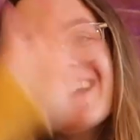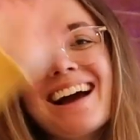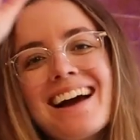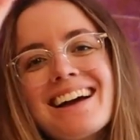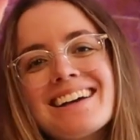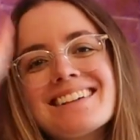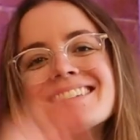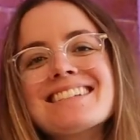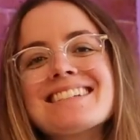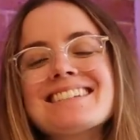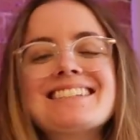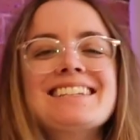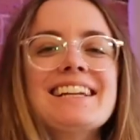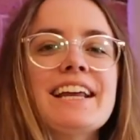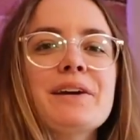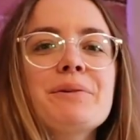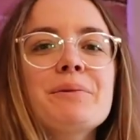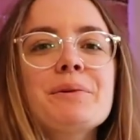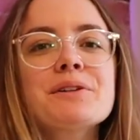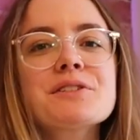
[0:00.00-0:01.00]
guys,
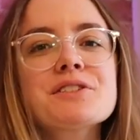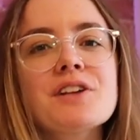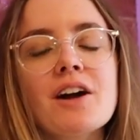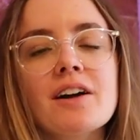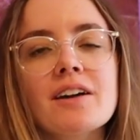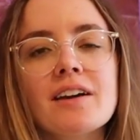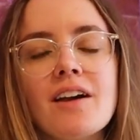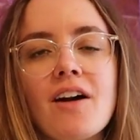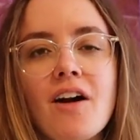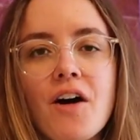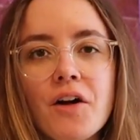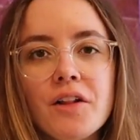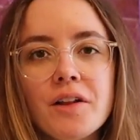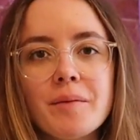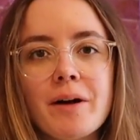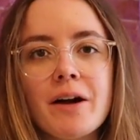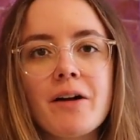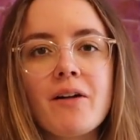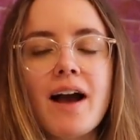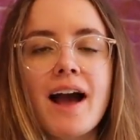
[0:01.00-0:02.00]
today we're talking all
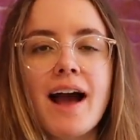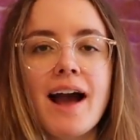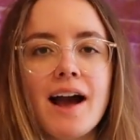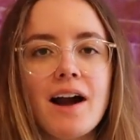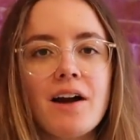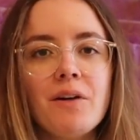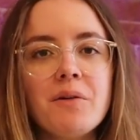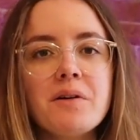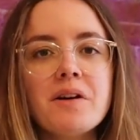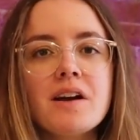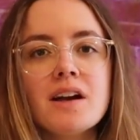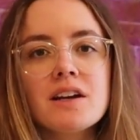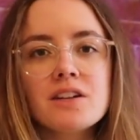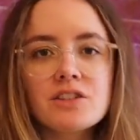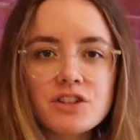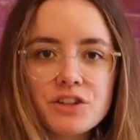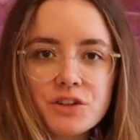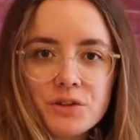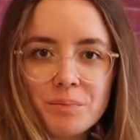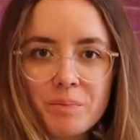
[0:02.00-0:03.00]
about how
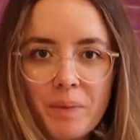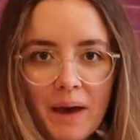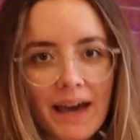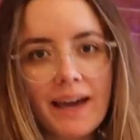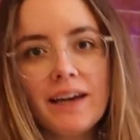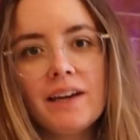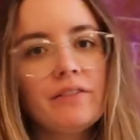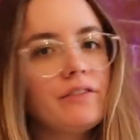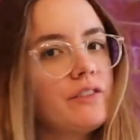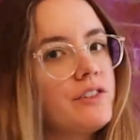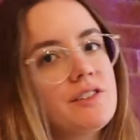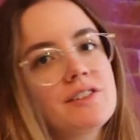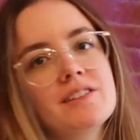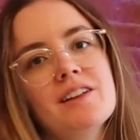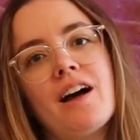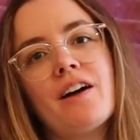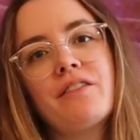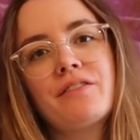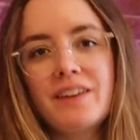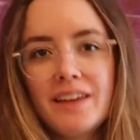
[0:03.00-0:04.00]
do you pay for
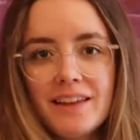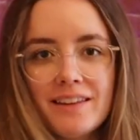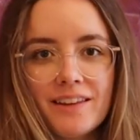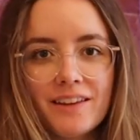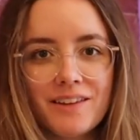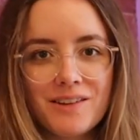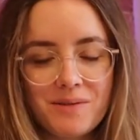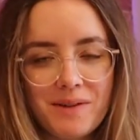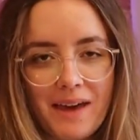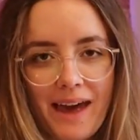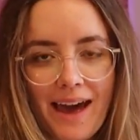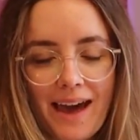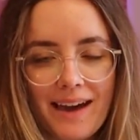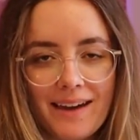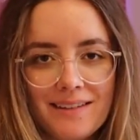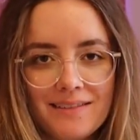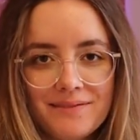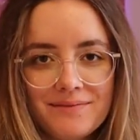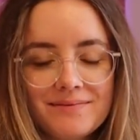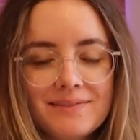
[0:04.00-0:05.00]
stuff in the
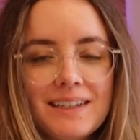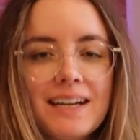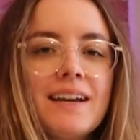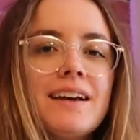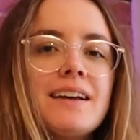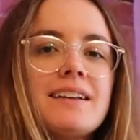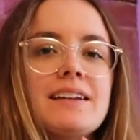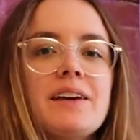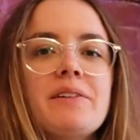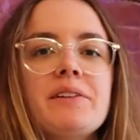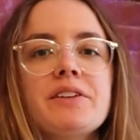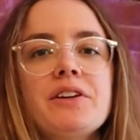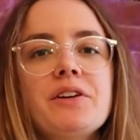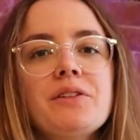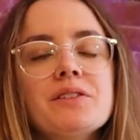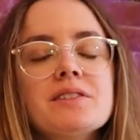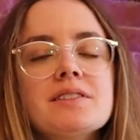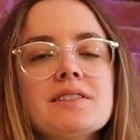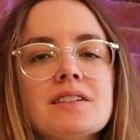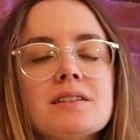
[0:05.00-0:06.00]
UK. Now I know
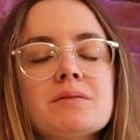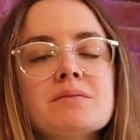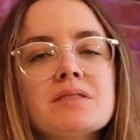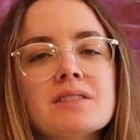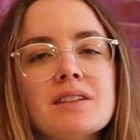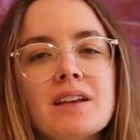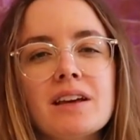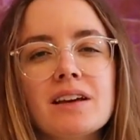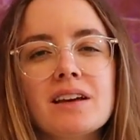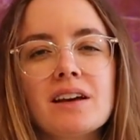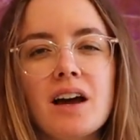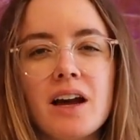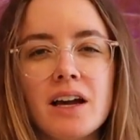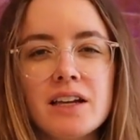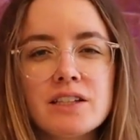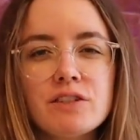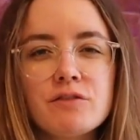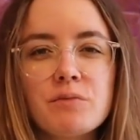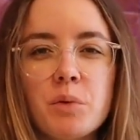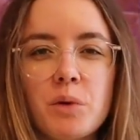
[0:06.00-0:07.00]
this seems like
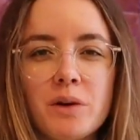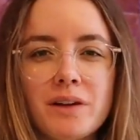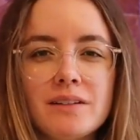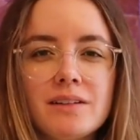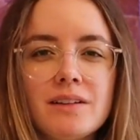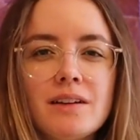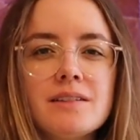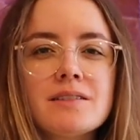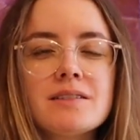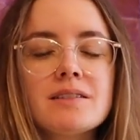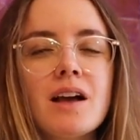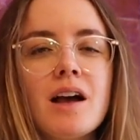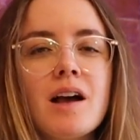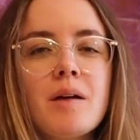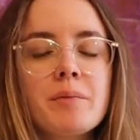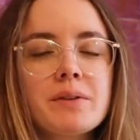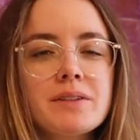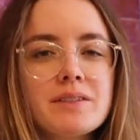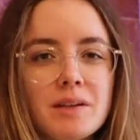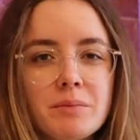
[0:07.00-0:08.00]
kind of pointless,
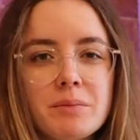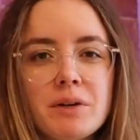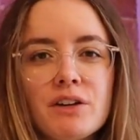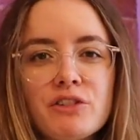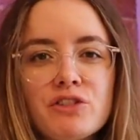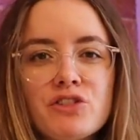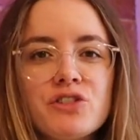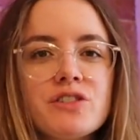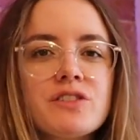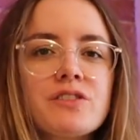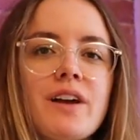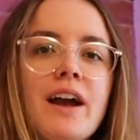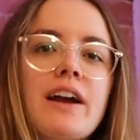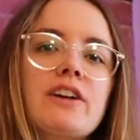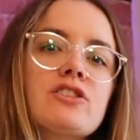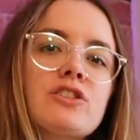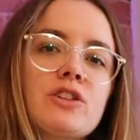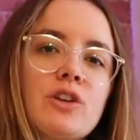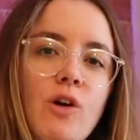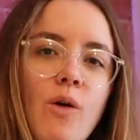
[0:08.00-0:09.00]
but some countries are
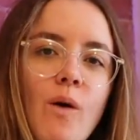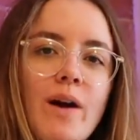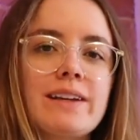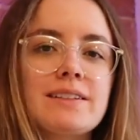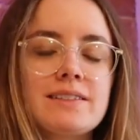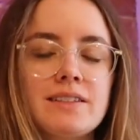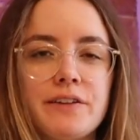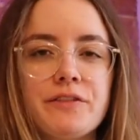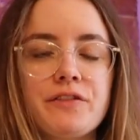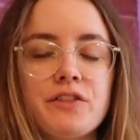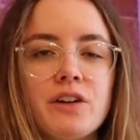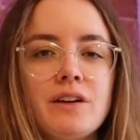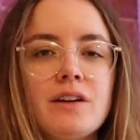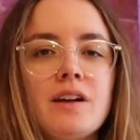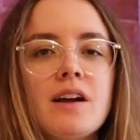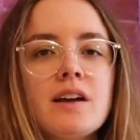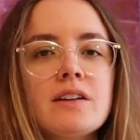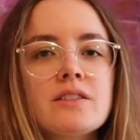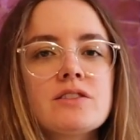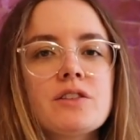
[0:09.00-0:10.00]
actually quite different.
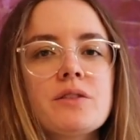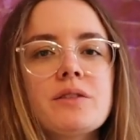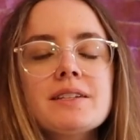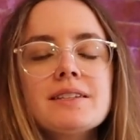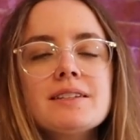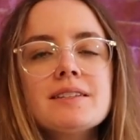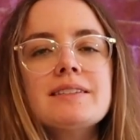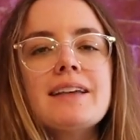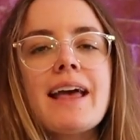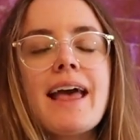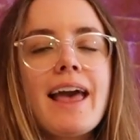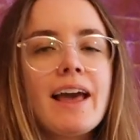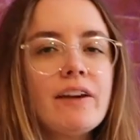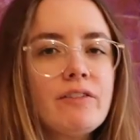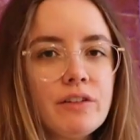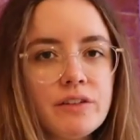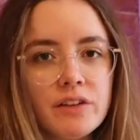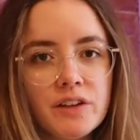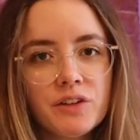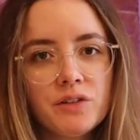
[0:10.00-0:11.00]
So this is
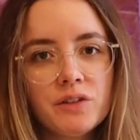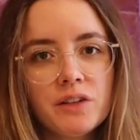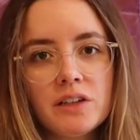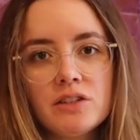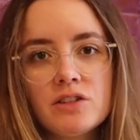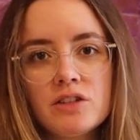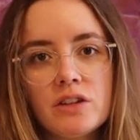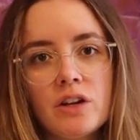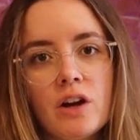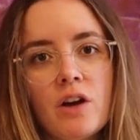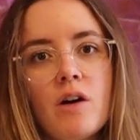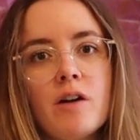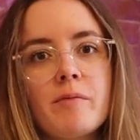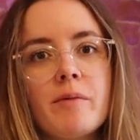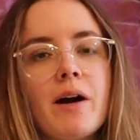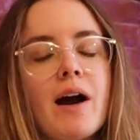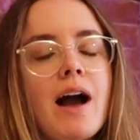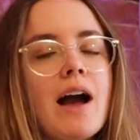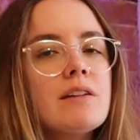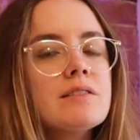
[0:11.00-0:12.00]
everything you need to know
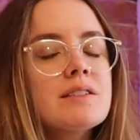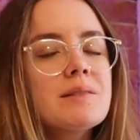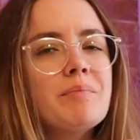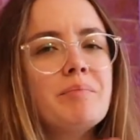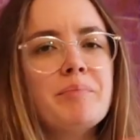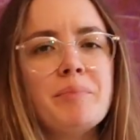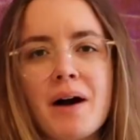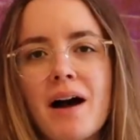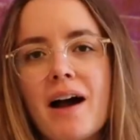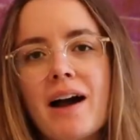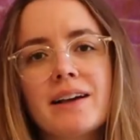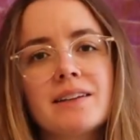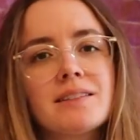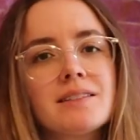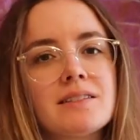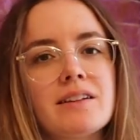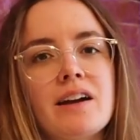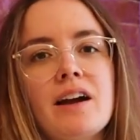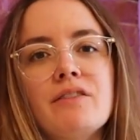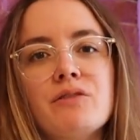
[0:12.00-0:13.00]
about how to buy
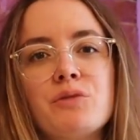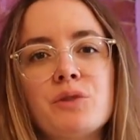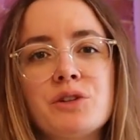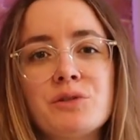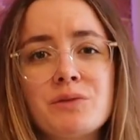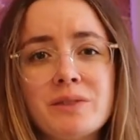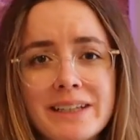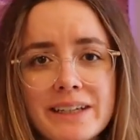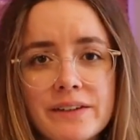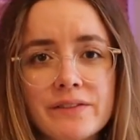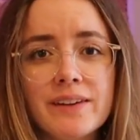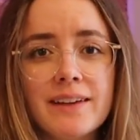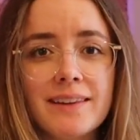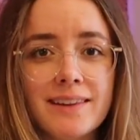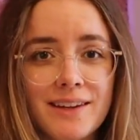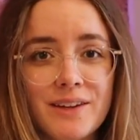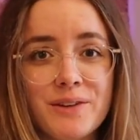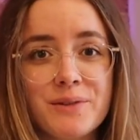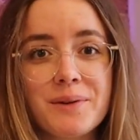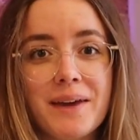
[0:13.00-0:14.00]
stuff when you live in
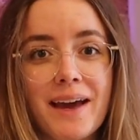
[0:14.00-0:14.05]
the